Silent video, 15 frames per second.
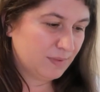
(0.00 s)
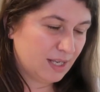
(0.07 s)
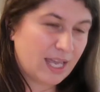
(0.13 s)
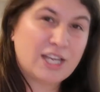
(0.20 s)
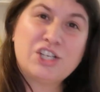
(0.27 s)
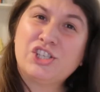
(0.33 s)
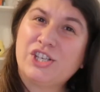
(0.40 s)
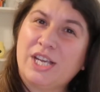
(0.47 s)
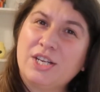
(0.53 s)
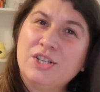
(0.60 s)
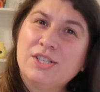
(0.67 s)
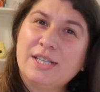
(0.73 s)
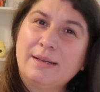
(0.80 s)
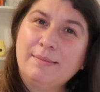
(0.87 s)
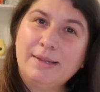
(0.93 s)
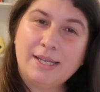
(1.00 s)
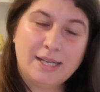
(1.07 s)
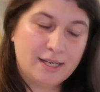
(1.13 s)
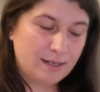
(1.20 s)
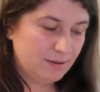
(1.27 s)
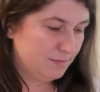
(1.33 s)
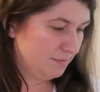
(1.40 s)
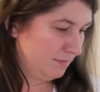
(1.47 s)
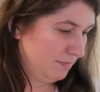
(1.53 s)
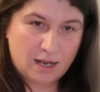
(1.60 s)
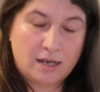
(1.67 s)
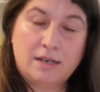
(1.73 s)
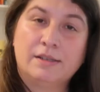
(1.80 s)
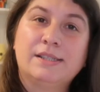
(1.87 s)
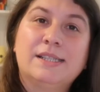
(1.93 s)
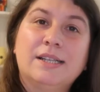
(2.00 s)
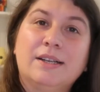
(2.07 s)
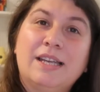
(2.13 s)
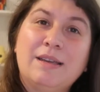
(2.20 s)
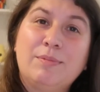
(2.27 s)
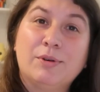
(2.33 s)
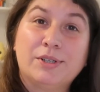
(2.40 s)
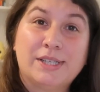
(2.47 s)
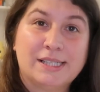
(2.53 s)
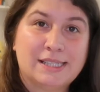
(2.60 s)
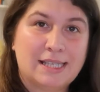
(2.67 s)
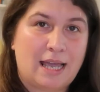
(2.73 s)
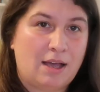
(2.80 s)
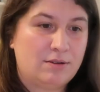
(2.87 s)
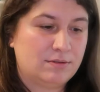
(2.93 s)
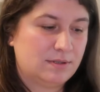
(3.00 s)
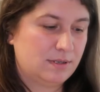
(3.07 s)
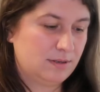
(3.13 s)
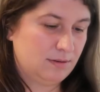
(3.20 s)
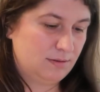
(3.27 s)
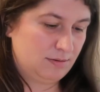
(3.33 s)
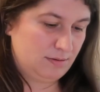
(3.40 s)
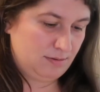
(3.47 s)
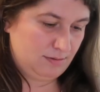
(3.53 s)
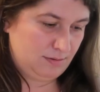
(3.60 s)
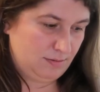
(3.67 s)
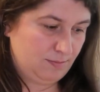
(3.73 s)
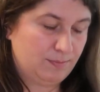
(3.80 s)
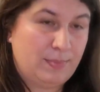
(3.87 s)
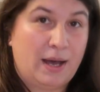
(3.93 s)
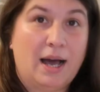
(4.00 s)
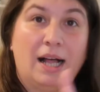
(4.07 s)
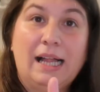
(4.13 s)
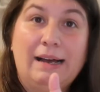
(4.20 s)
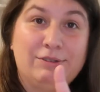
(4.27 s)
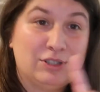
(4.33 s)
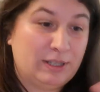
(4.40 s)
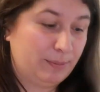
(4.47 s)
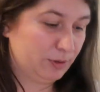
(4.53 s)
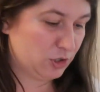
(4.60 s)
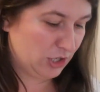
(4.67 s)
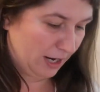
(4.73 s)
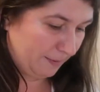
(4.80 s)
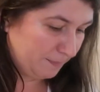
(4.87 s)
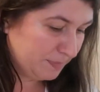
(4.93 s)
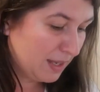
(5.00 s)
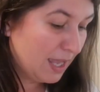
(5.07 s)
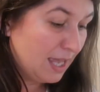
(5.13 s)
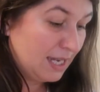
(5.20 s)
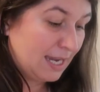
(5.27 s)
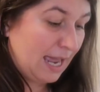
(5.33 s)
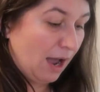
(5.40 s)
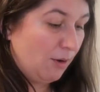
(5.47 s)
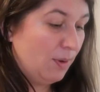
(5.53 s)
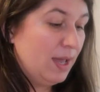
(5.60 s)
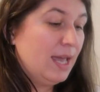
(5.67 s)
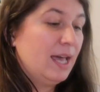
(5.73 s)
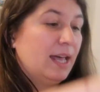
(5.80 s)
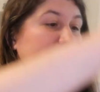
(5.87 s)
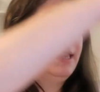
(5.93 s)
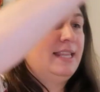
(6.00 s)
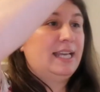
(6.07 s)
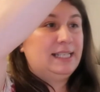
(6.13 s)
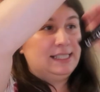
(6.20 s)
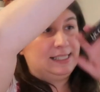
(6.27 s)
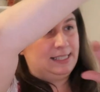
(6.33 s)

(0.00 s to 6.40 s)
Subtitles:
exchange something and still keep your discount, but I'll have to double check. Now, this